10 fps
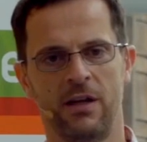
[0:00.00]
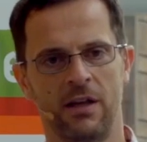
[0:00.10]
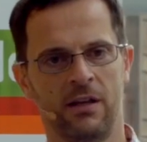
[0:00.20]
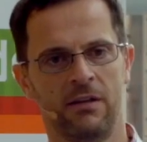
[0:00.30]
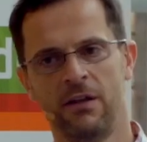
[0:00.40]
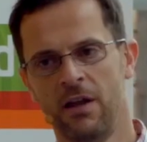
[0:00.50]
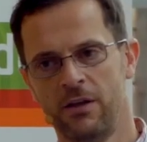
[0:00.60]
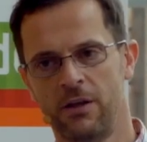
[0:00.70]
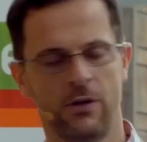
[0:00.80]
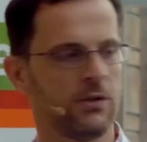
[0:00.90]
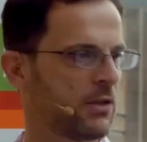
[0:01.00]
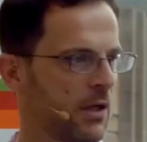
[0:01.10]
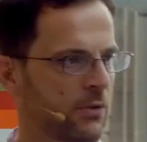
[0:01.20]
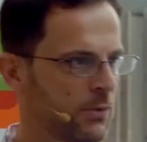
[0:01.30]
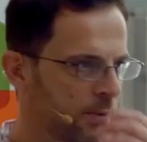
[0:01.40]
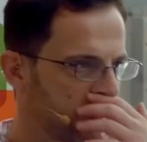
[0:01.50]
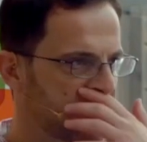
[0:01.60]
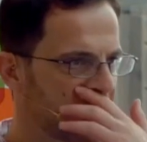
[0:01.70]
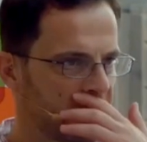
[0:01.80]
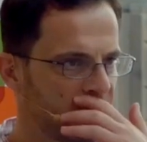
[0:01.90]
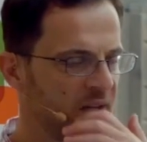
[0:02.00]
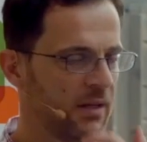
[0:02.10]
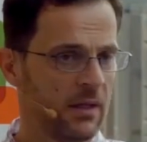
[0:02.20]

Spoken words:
And you start with one setup,